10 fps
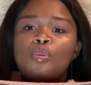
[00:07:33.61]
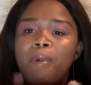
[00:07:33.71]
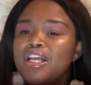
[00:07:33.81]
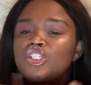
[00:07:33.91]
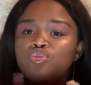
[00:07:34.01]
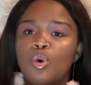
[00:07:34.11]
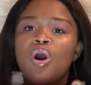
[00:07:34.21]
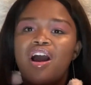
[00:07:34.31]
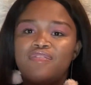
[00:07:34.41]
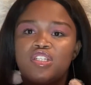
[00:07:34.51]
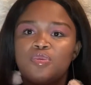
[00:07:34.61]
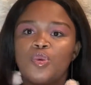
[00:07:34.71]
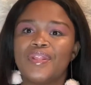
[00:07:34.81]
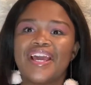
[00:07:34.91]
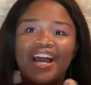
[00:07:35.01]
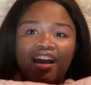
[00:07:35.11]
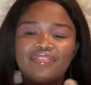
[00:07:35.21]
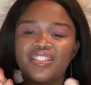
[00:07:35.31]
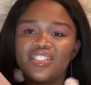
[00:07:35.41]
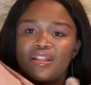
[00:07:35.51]
much more comfortable. They
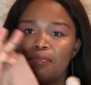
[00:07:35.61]
covered the